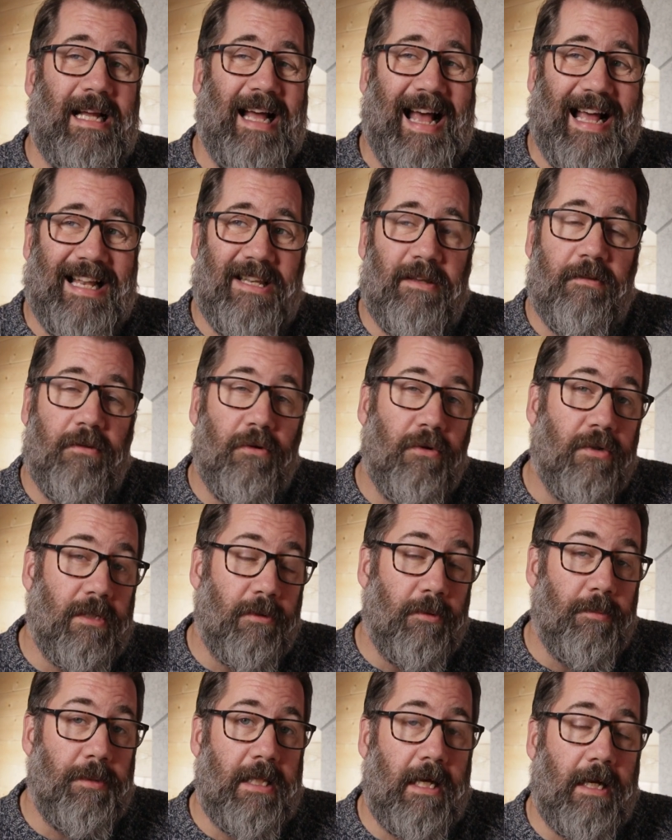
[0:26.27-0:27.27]
Hadn't thought it
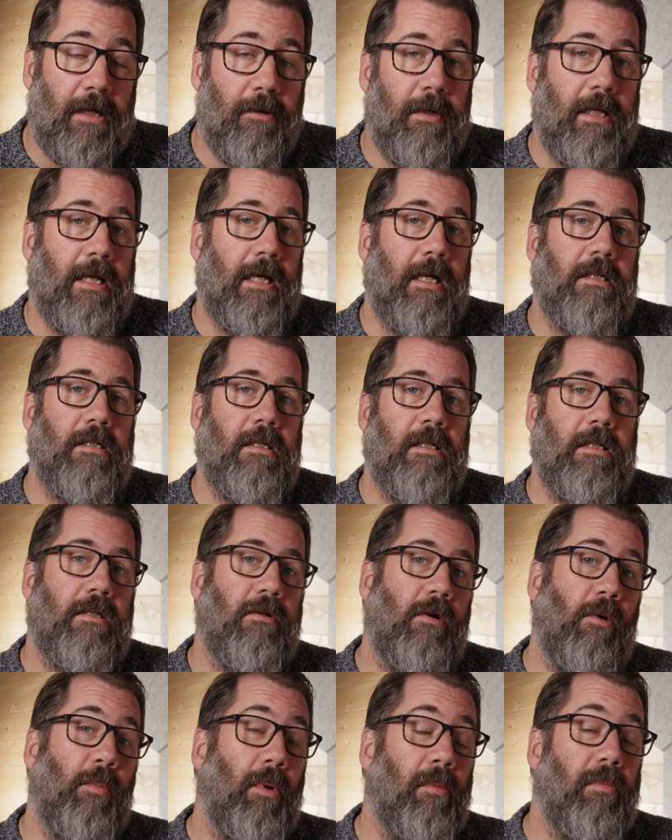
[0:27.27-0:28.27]
would be that quick actually,
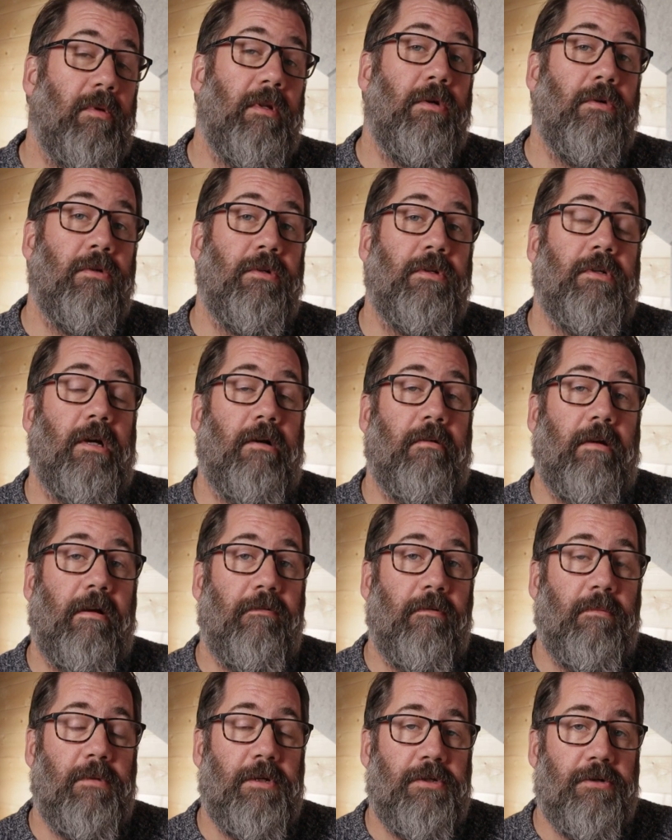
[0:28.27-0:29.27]
so I'll probably order direct
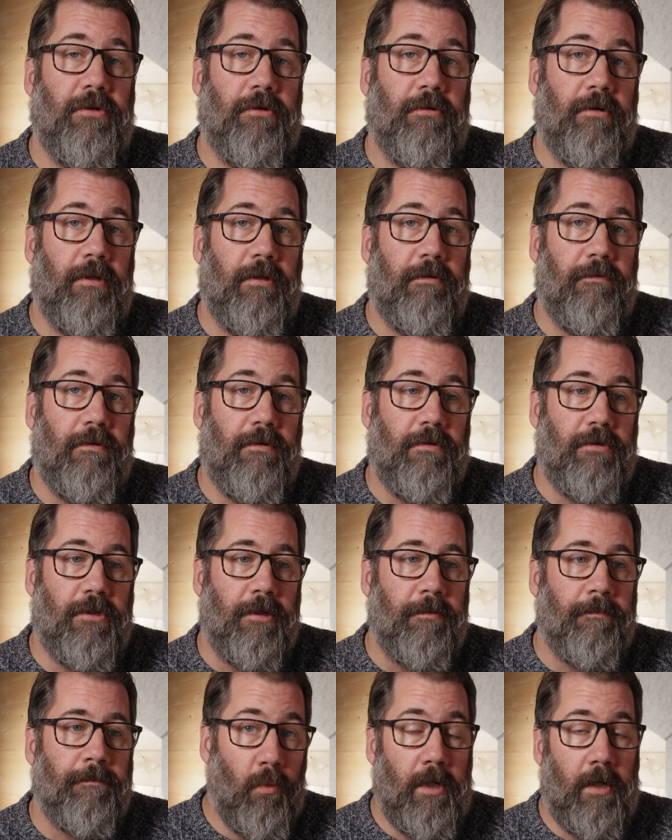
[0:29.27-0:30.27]
from Endura in the
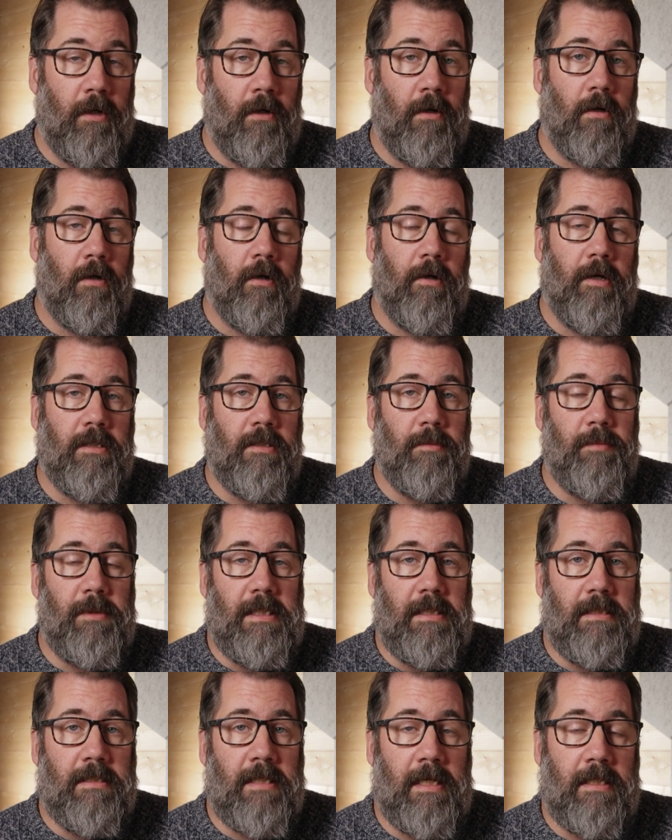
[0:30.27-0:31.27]
future. We are going to
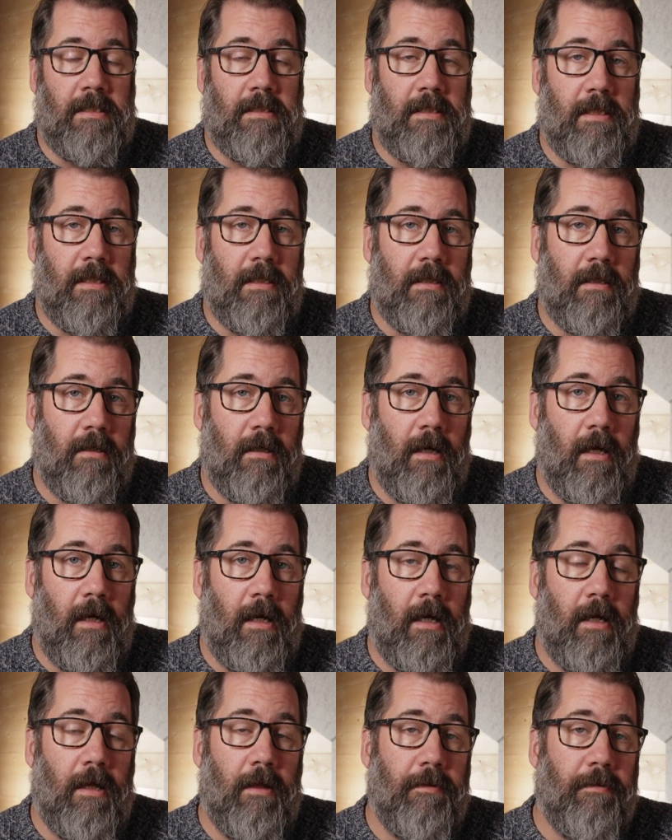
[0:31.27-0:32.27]
be testing
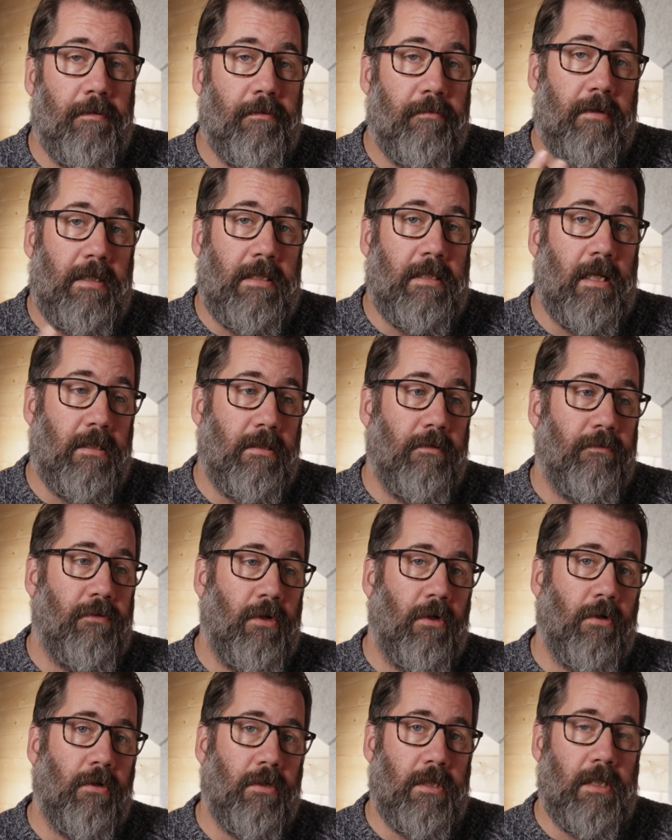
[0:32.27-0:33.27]
3 sets of
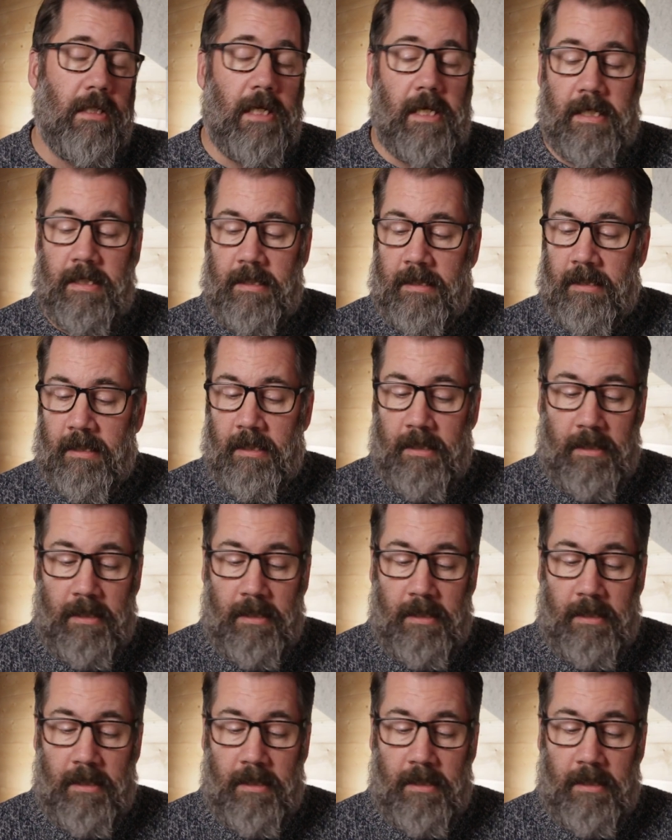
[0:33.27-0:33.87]
shocks today.